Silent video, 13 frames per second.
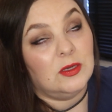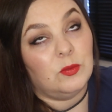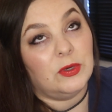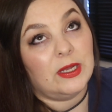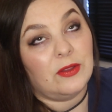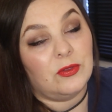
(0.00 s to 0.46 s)

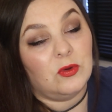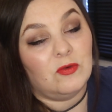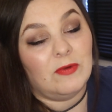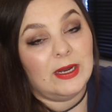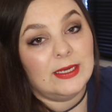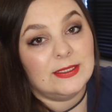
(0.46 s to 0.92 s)
But I
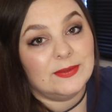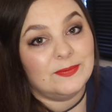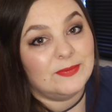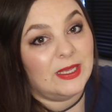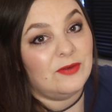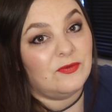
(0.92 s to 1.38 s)
thought, right,
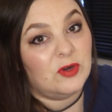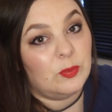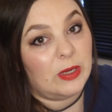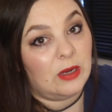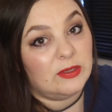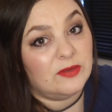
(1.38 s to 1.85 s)
in for a
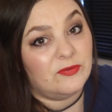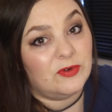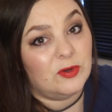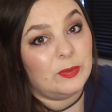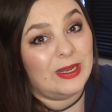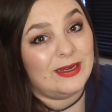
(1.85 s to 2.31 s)
pound, in
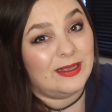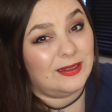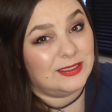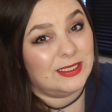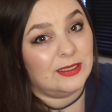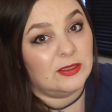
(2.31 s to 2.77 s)
for a penny, I'll
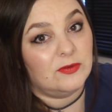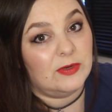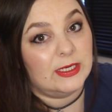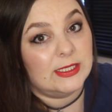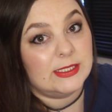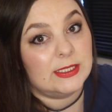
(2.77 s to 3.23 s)
take the
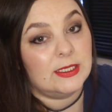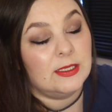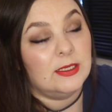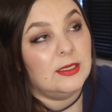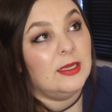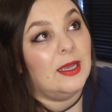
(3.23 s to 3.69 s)
risk.
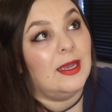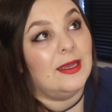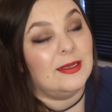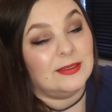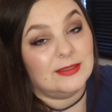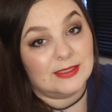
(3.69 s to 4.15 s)

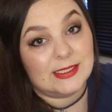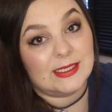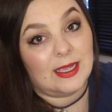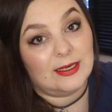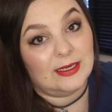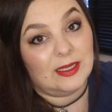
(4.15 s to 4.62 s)
And
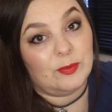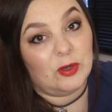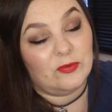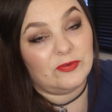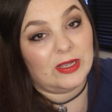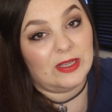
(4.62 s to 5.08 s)
sadly,
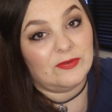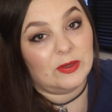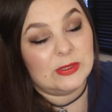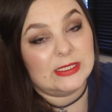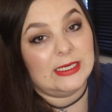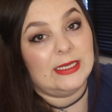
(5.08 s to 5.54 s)
about 5
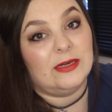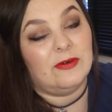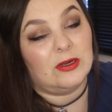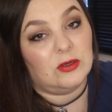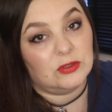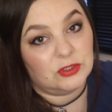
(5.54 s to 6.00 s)
hours later,
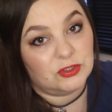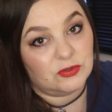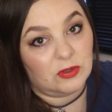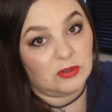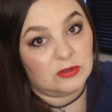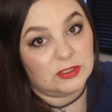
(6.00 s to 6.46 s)
I got
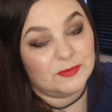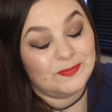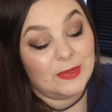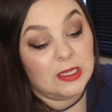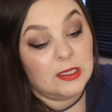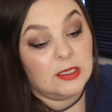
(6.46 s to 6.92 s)
trolled.
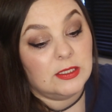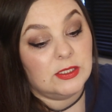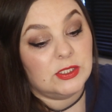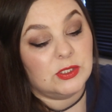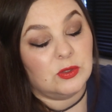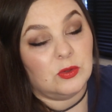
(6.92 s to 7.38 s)

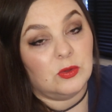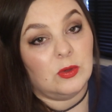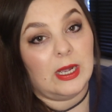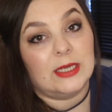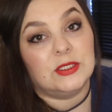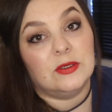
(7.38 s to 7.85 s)

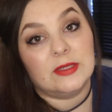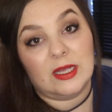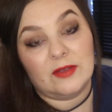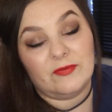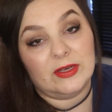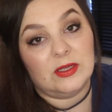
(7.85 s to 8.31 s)
So I took
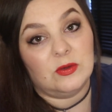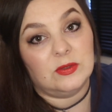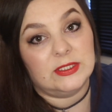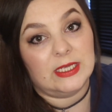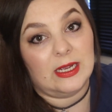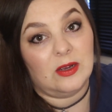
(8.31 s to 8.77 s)
that video
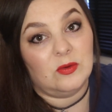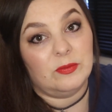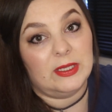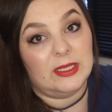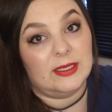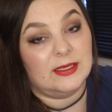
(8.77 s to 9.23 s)
down
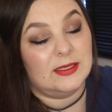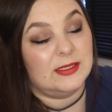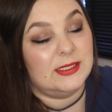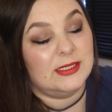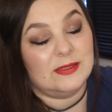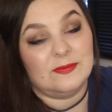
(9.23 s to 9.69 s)

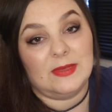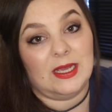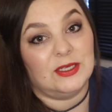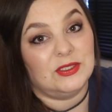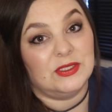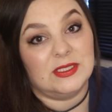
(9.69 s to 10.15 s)
because
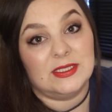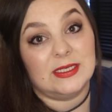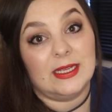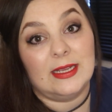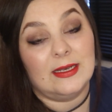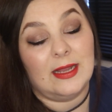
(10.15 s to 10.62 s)

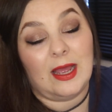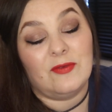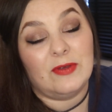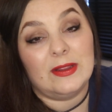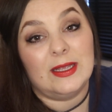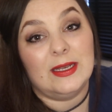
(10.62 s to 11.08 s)
I
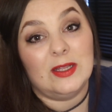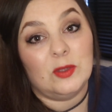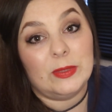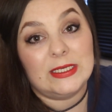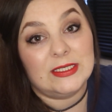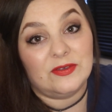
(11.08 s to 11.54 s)
felt a little
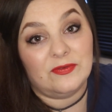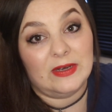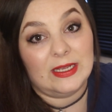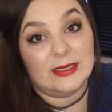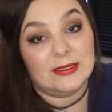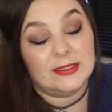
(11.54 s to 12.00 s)
bit
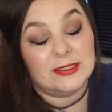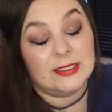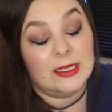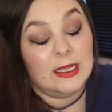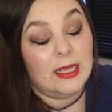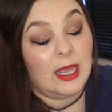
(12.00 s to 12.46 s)
deflated.
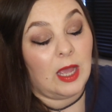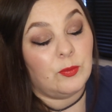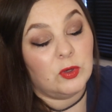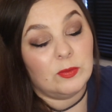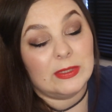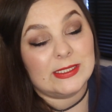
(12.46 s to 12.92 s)
I
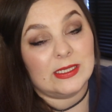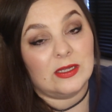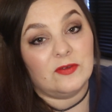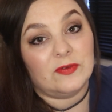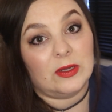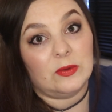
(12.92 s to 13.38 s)
put
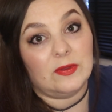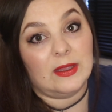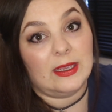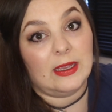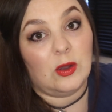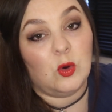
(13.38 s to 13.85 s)
myself out
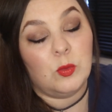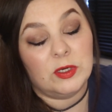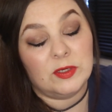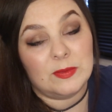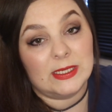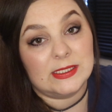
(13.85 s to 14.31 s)
there, I
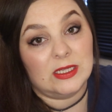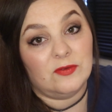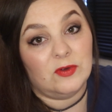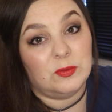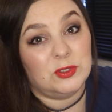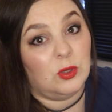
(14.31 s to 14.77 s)
opened
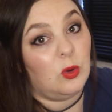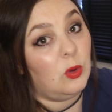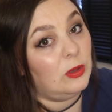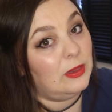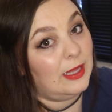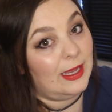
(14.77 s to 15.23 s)
myself up to
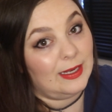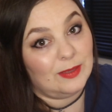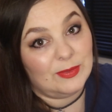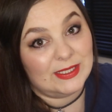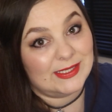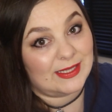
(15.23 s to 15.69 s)
all the
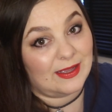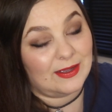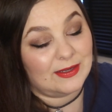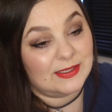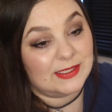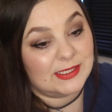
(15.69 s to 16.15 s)
elements,
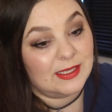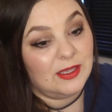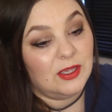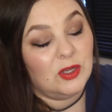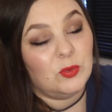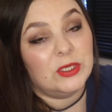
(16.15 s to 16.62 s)
guys,
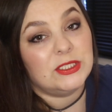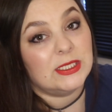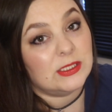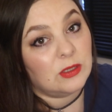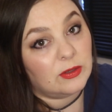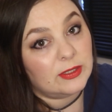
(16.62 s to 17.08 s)
which
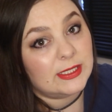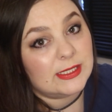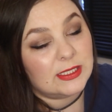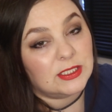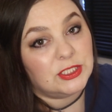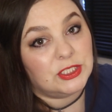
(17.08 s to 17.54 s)
is not
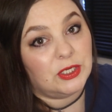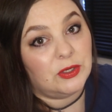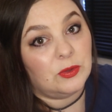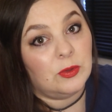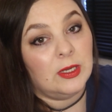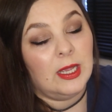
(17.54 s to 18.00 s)
easy to
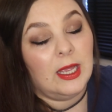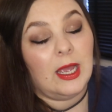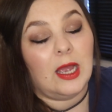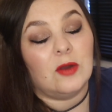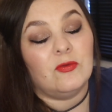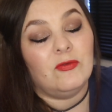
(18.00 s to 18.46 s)
do.
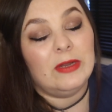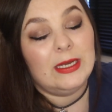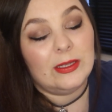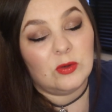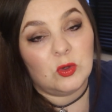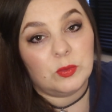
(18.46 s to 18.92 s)
I
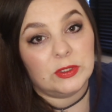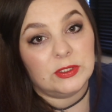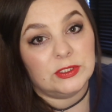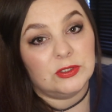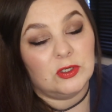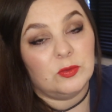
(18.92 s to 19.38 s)
really
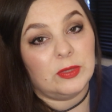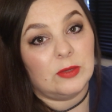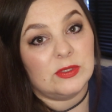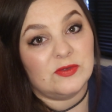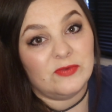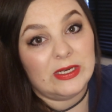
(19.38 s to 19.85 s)
opened up, I
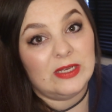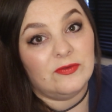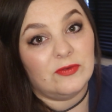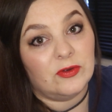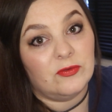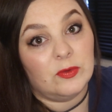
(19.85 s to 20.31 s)
was really
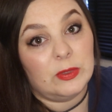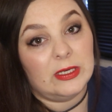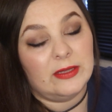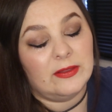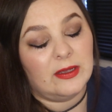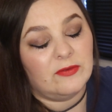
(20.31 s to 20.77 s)
vulnerable
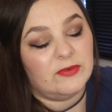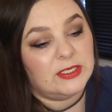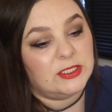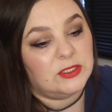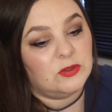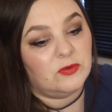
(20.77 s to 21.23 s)
in that
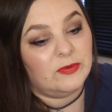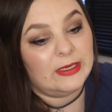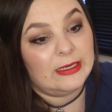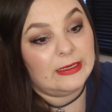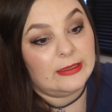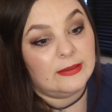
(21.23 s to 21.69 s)
video,
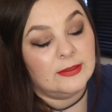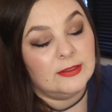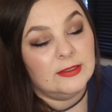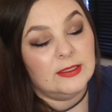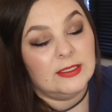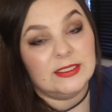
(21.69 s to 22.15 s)
really.
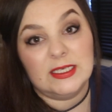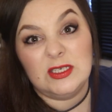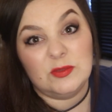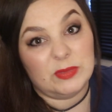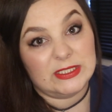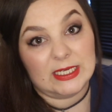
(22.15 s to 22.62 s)

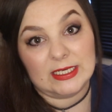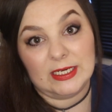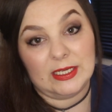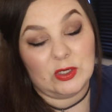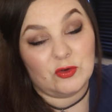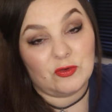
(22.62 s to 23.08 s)
Didn't
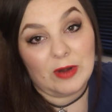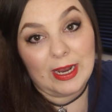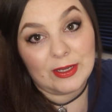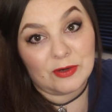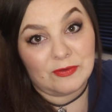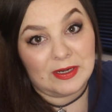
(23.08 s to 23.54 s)
particularly
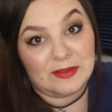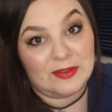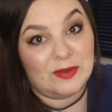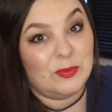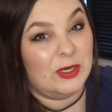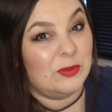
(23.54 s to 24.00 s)
cry or
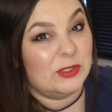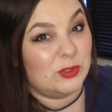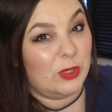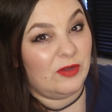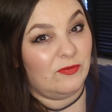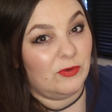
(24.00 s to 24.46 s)
anything, but I was
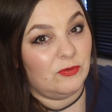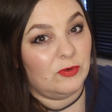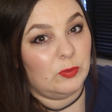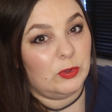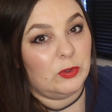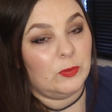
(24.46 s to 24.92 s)
quite
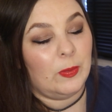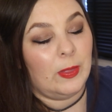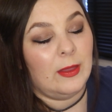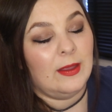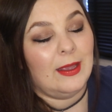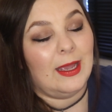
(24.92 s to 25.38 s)
vulnerable.
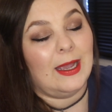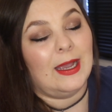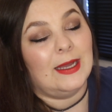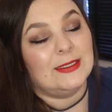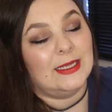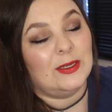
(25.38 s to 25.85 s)

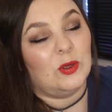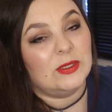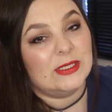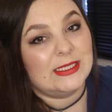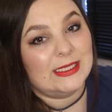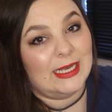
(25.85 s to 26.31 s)
And I
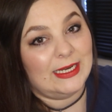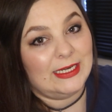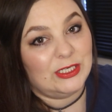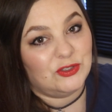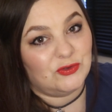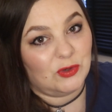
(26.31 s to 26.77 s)
got
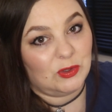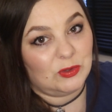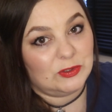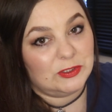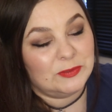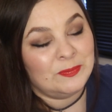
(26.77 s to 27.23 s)
slightly
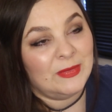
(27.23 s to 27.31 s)
trolled.